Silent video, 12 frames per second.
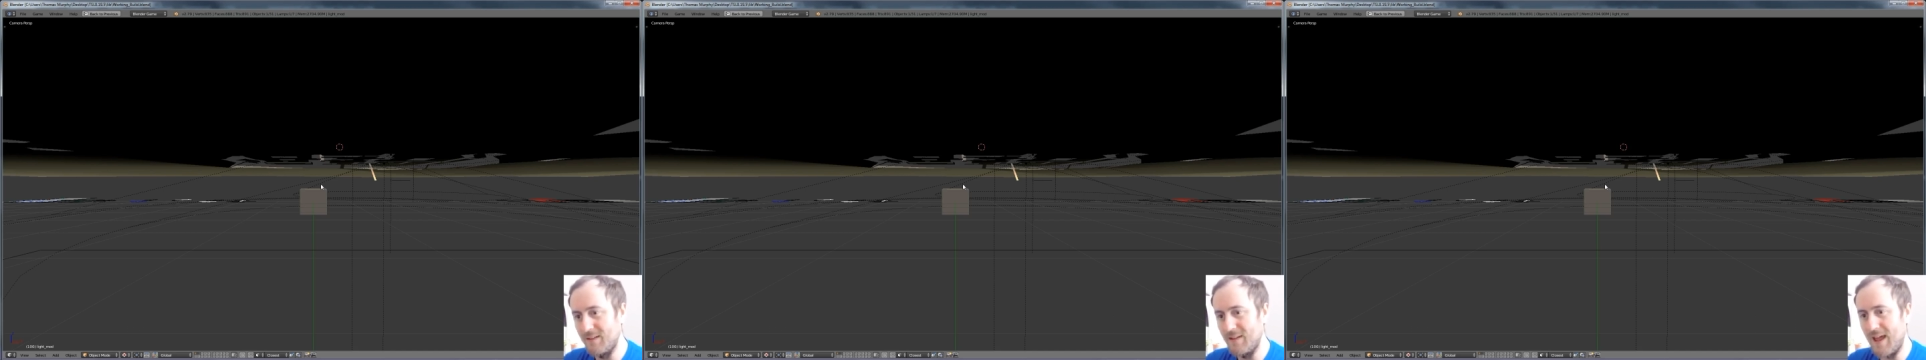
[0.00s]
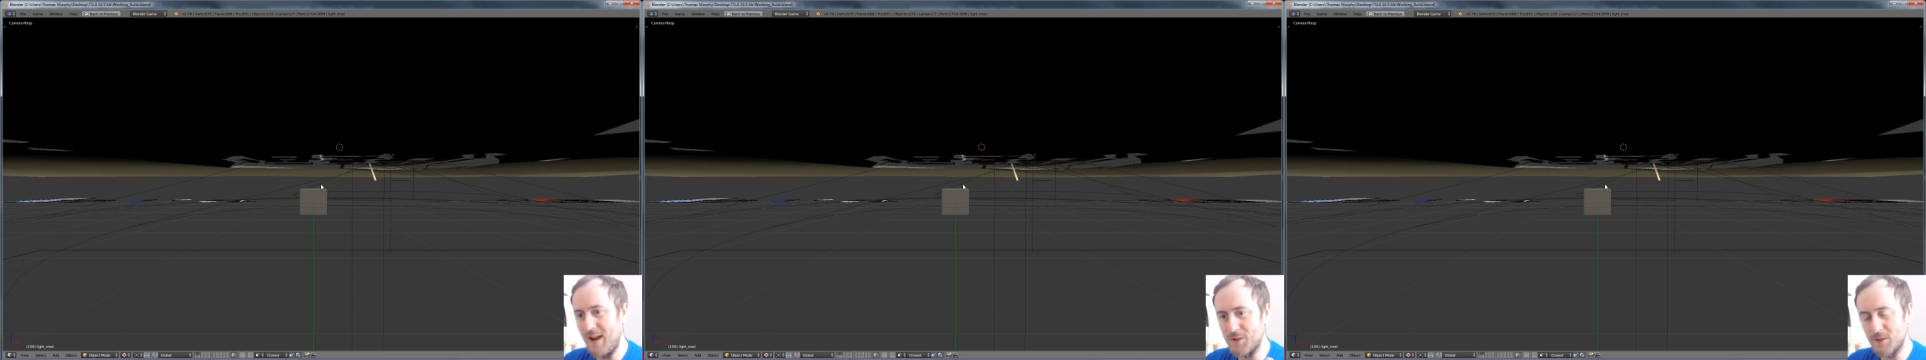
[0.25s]

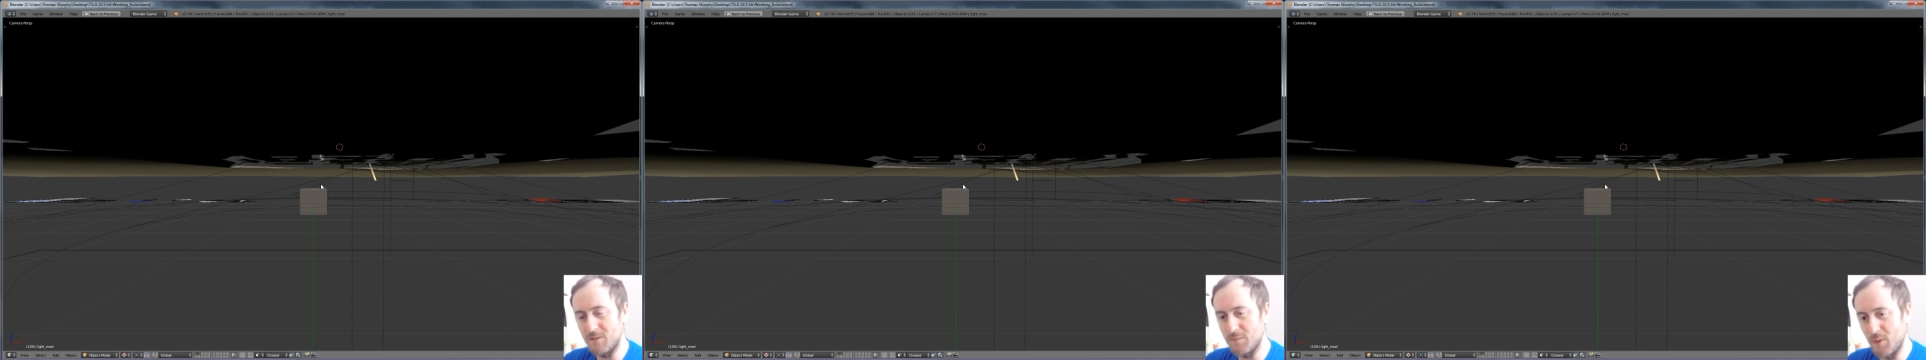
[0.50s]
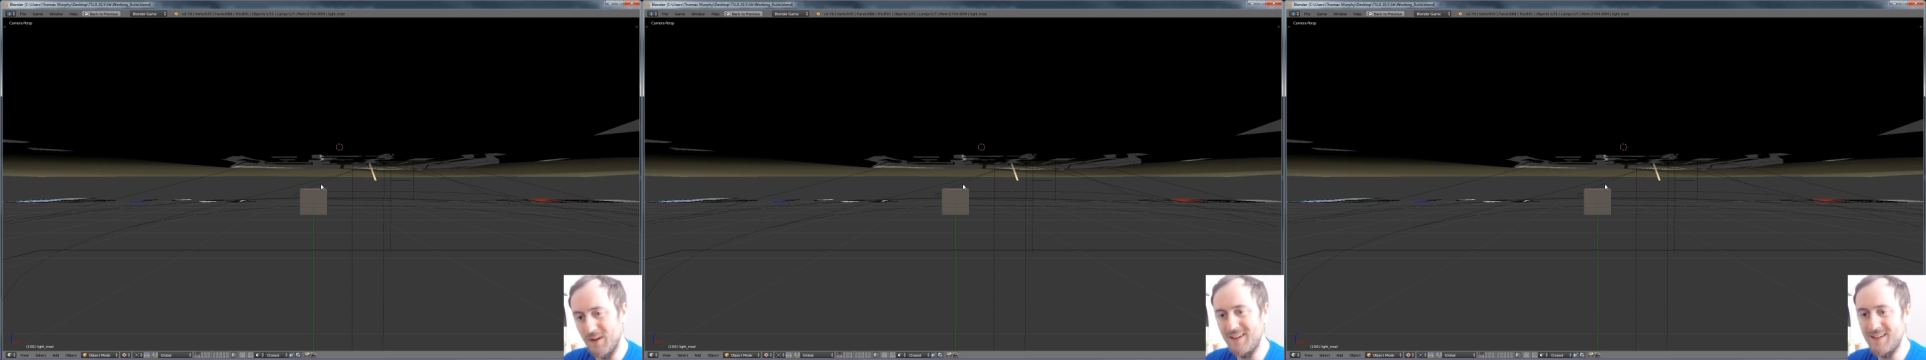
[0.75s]
at a certain
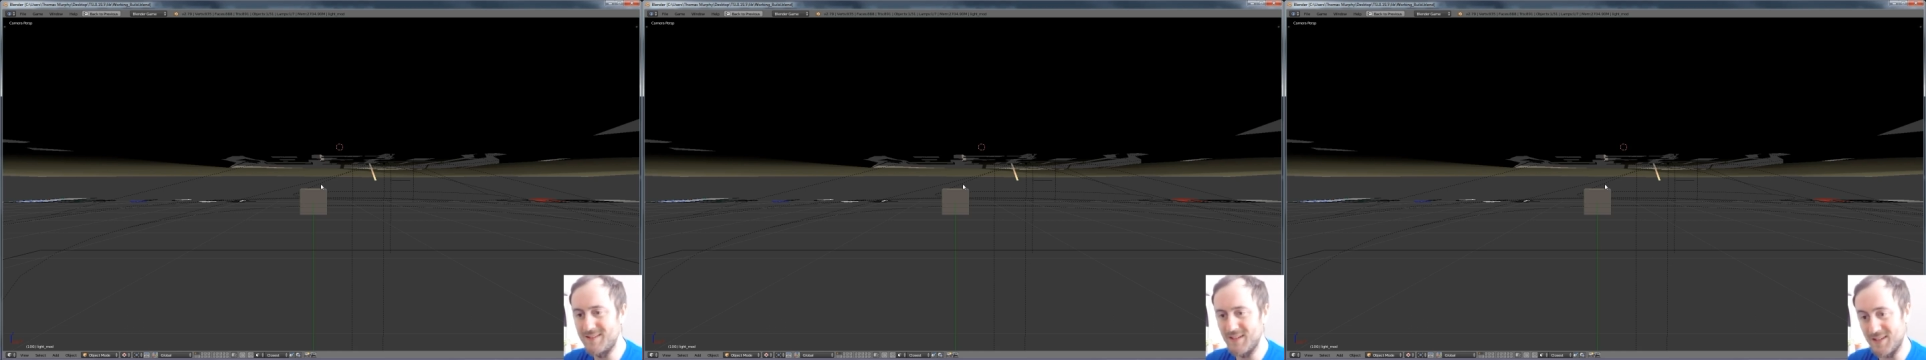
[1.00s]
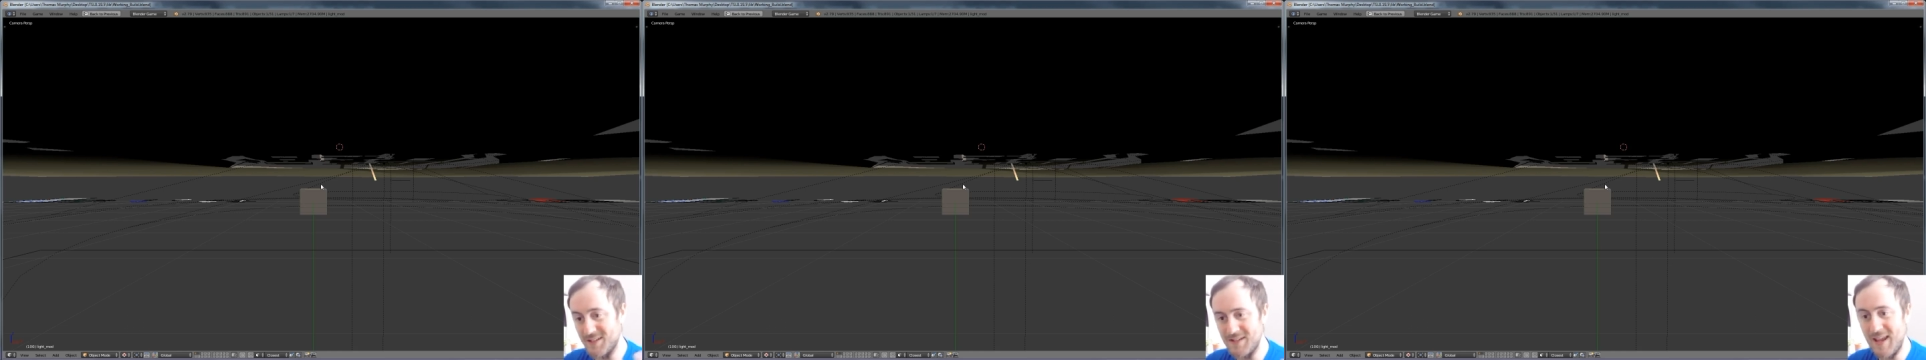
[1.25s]
point, it's like
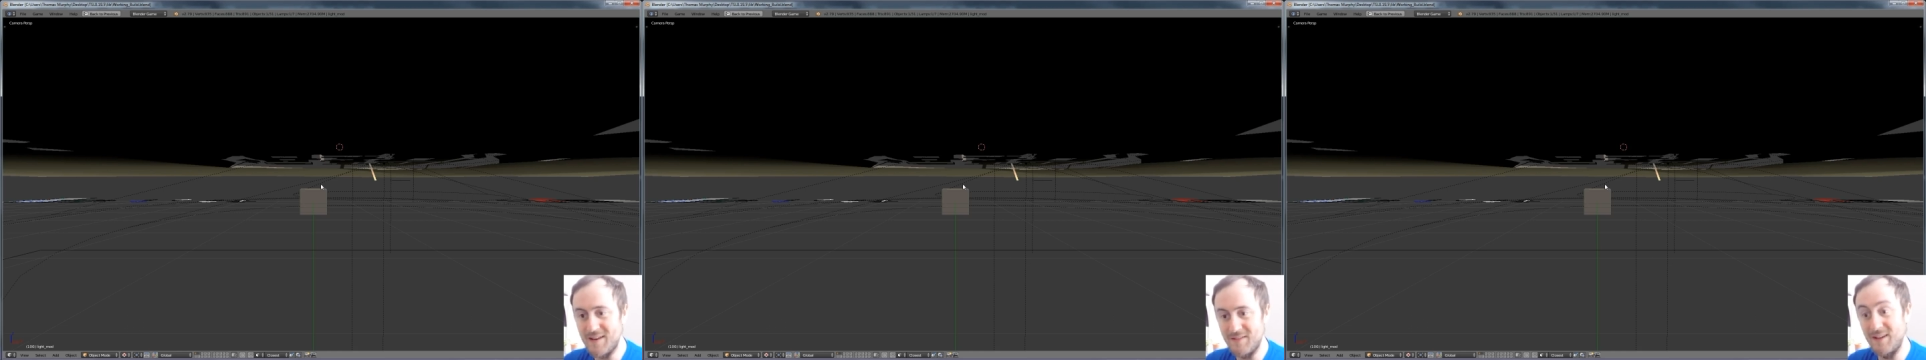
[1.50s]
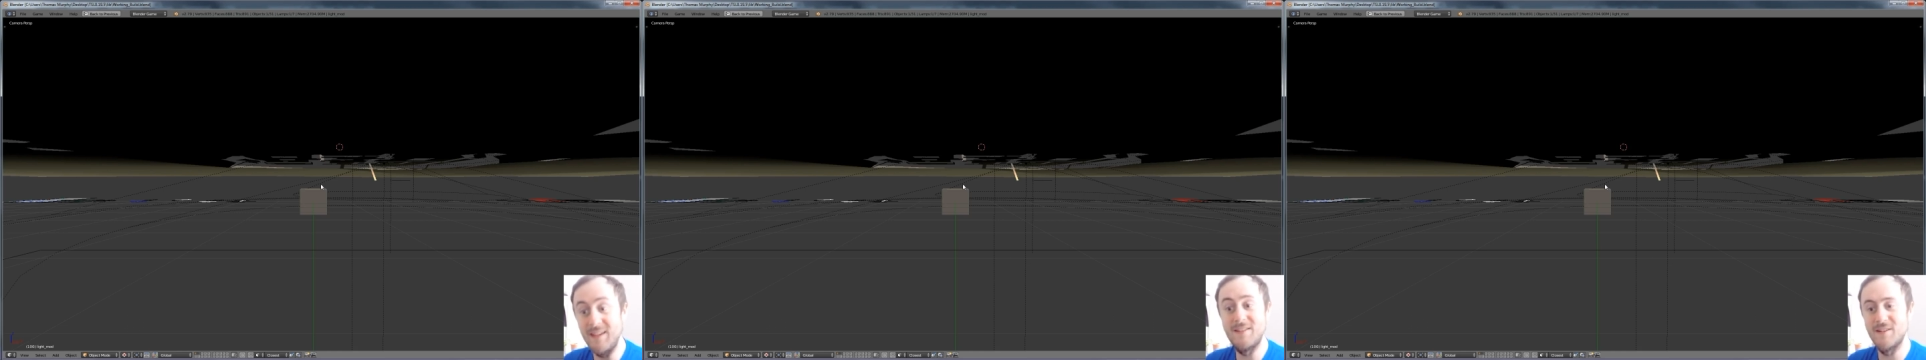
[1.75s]
a snake
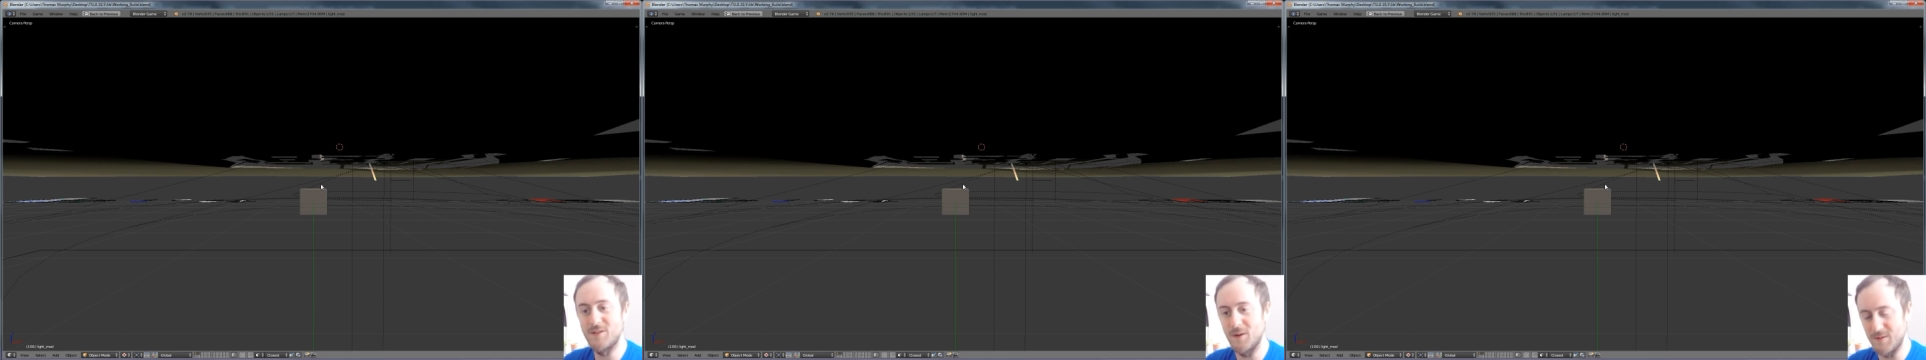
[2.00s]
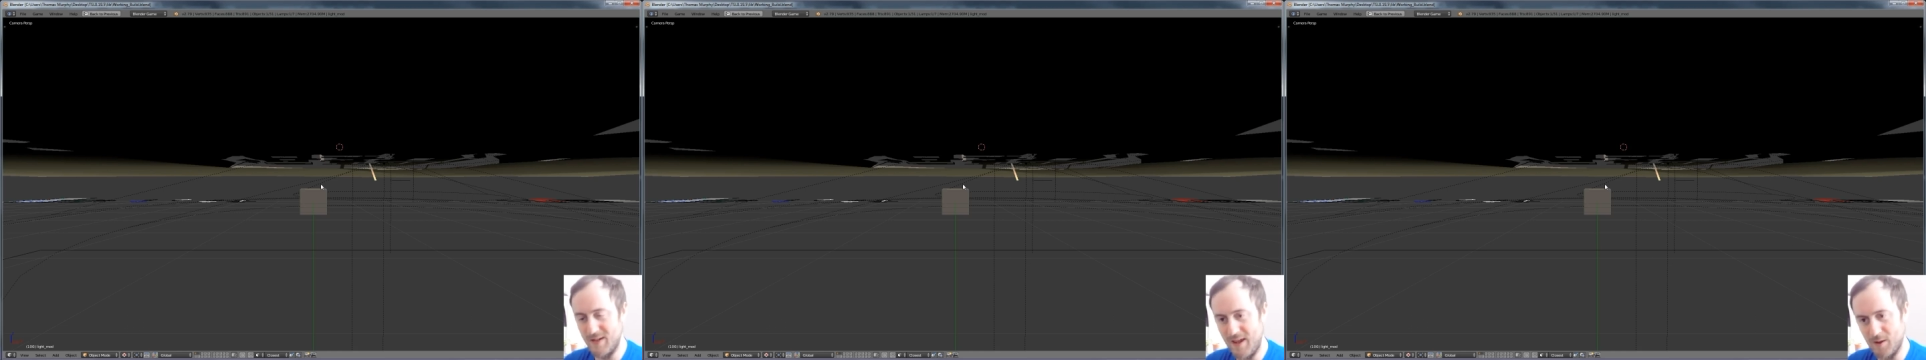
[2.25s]
that eats its
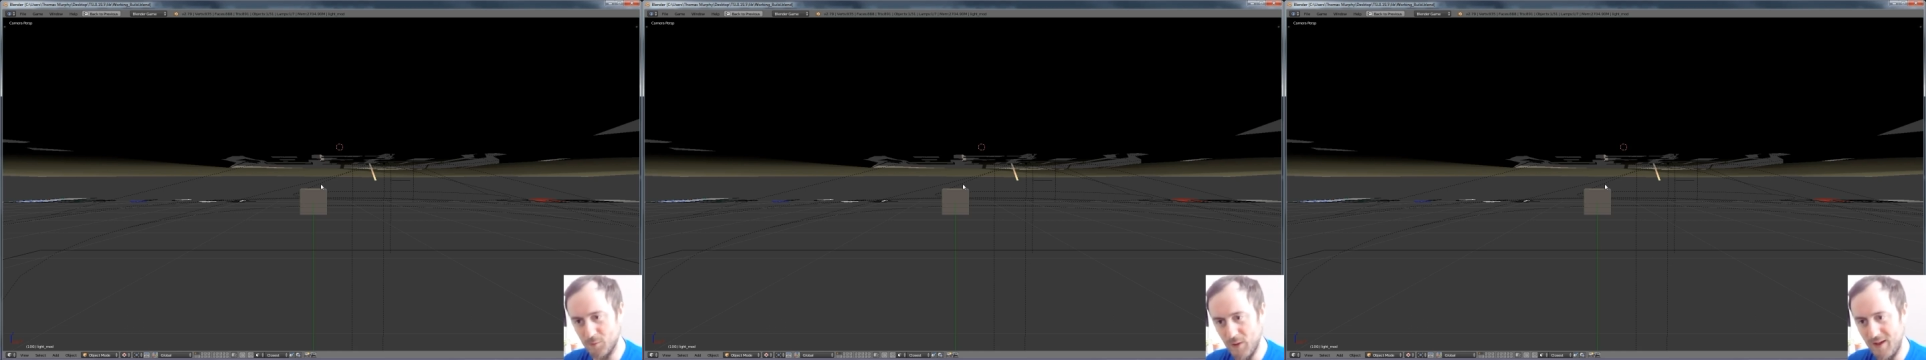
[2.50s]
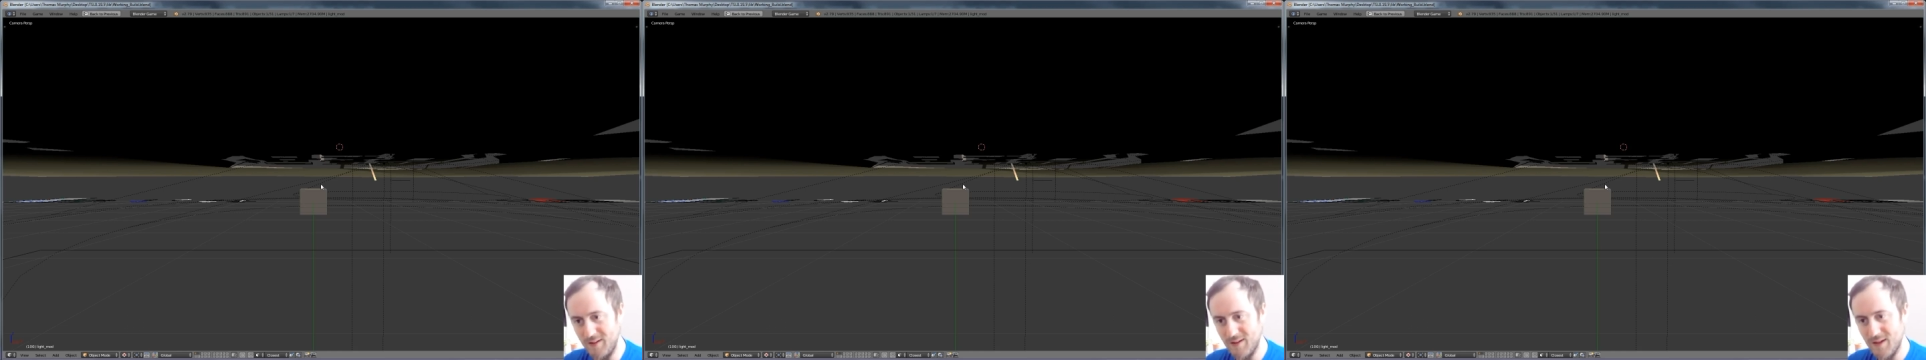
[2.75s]
own tail,
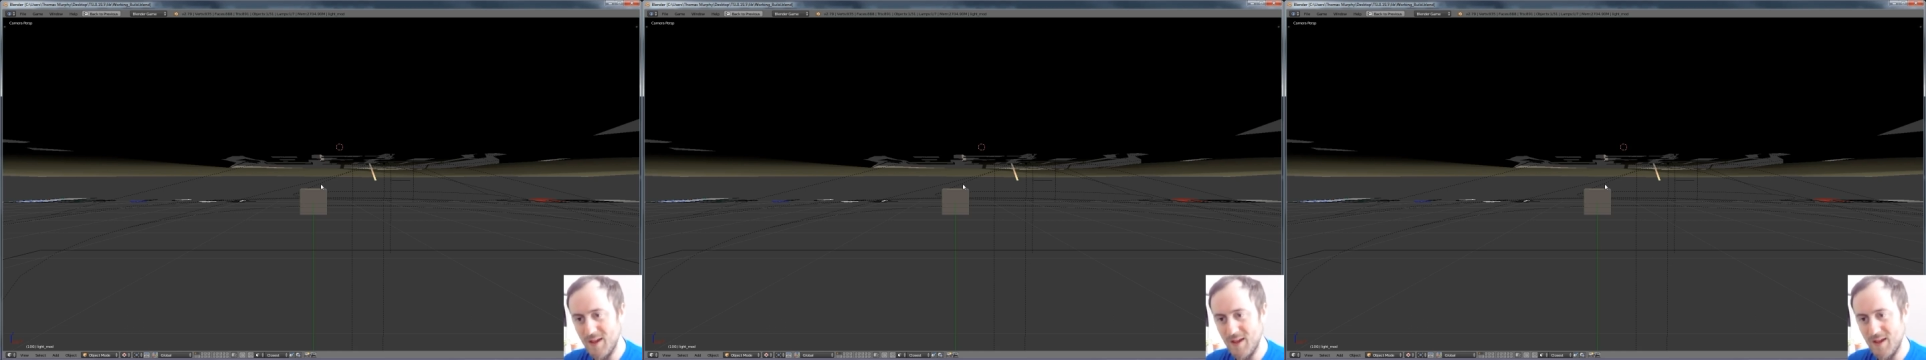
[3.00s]
right?